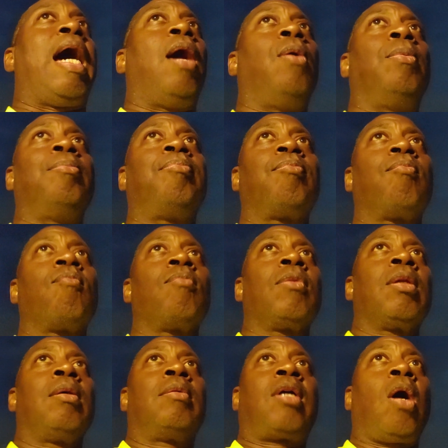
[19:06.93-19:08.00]
out.
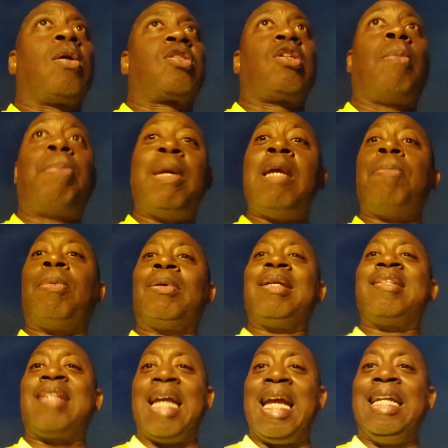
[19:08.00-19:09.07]
Because the people
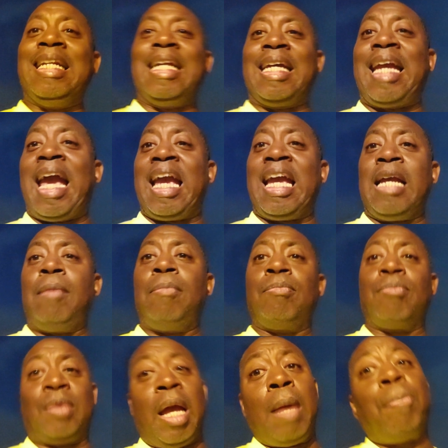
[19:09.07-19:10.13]
that's in the game,
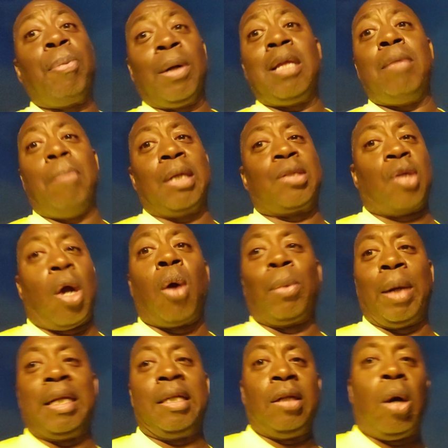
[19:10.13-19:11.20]
they pretty much
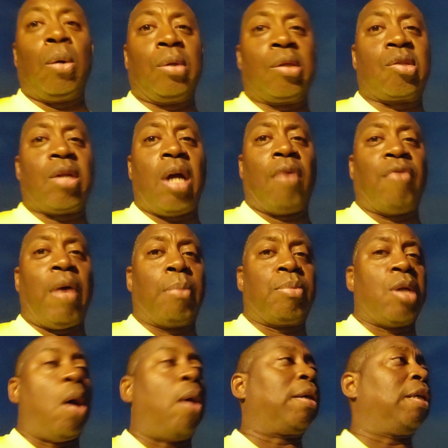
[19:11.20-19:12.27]
already know the stuff I'm
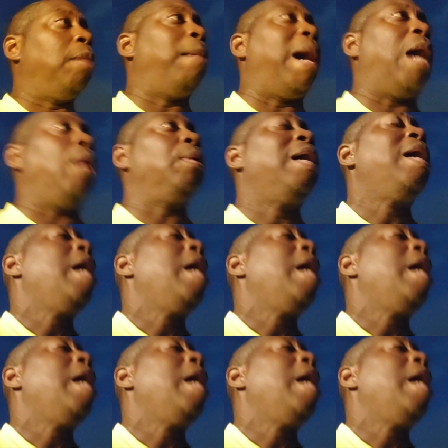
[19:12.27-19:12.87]
talking about.